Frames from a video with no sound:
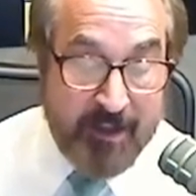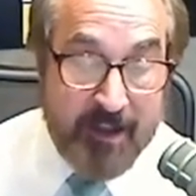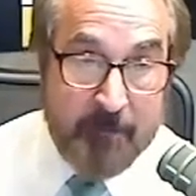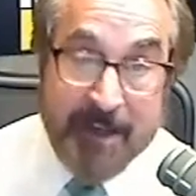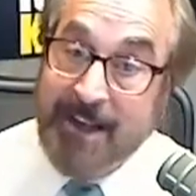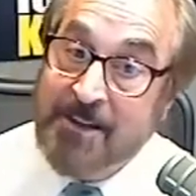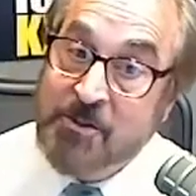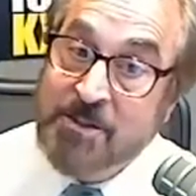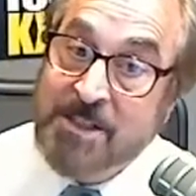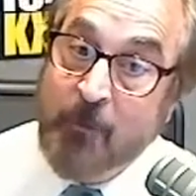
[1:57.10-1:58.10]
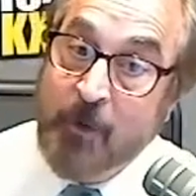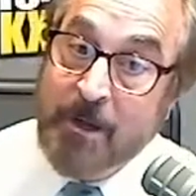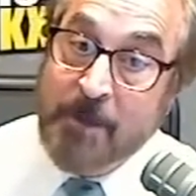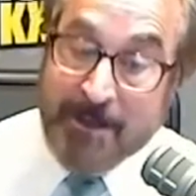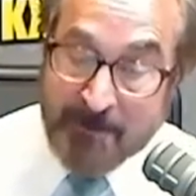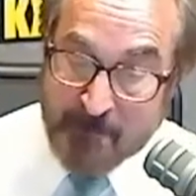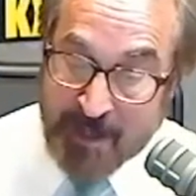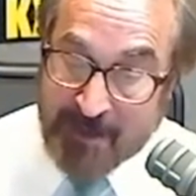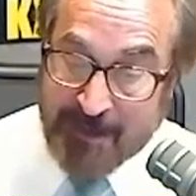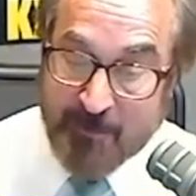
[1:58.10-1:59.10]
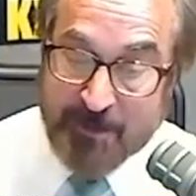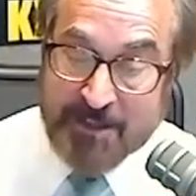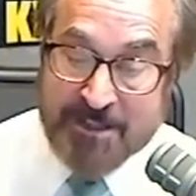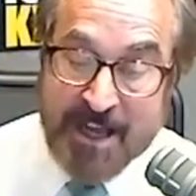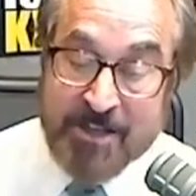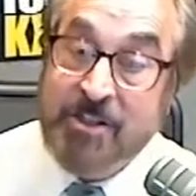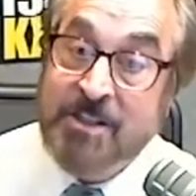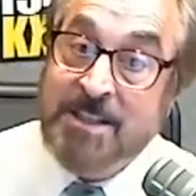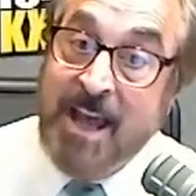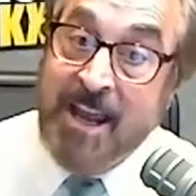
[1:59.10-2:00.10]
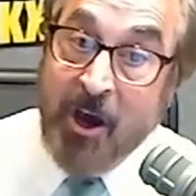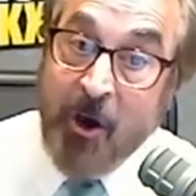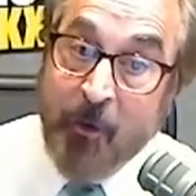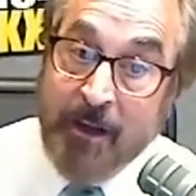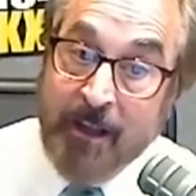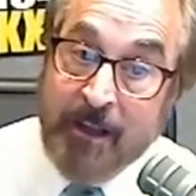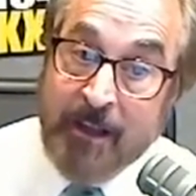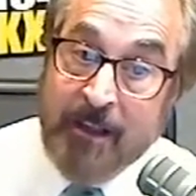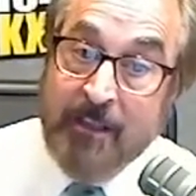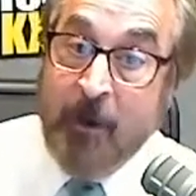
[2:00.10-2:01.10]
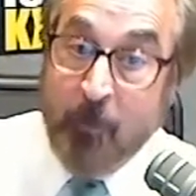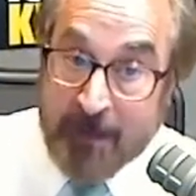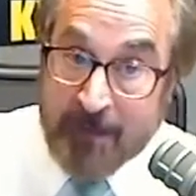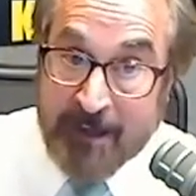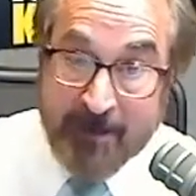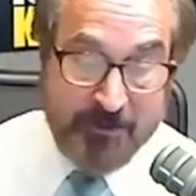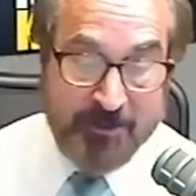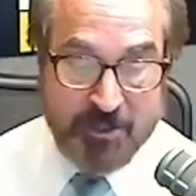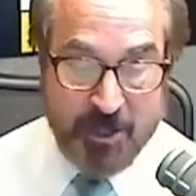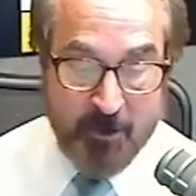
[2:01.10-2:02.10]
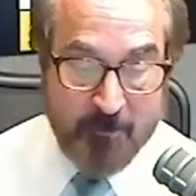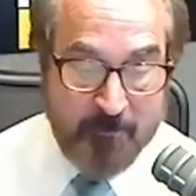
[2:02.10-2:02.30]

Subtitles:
because, you see, we'd be competing with the stations they own that will air the show.